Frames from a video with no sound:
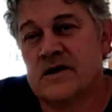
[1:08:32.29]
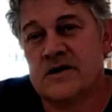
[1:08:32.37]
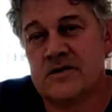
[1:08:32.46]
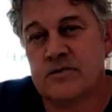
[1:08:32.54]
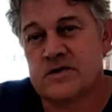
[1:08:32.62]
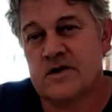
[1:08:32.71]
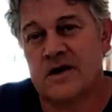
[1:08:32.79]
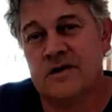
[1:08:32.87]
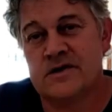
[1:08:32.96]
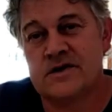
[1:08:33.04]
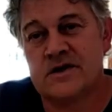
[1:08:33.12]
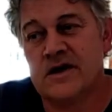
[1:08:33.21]
That was
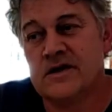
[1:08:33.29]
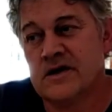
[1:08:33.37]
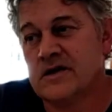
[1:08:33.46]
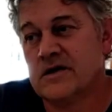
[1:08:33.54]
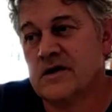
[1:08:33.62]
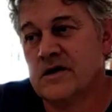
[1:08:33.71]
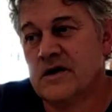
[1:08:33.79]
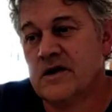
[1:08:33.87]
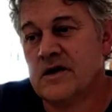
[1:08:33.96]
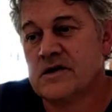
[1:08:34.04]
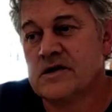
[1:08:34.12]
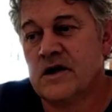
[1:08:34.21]
our standard
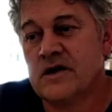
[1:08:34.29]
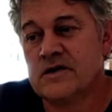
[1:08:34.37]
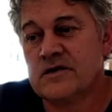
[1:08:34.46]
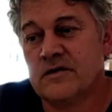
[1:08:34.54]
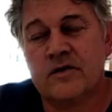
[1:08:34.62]
size